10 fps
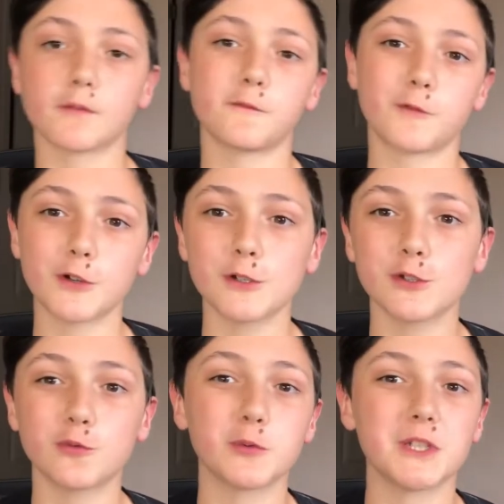But
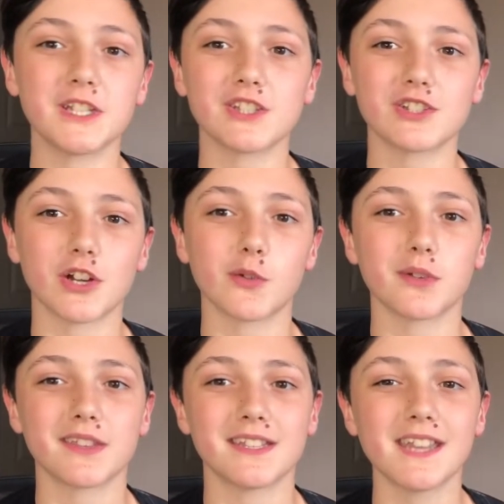first, we need to start
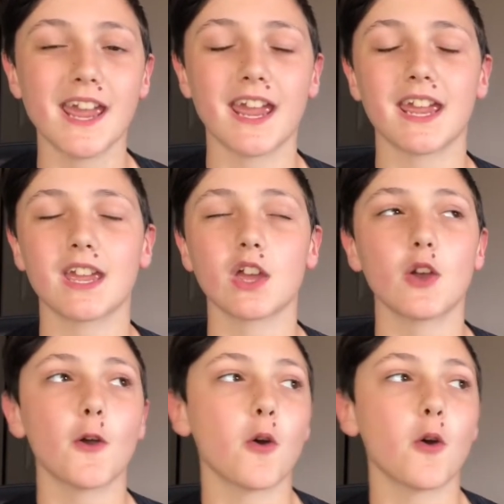with a tank.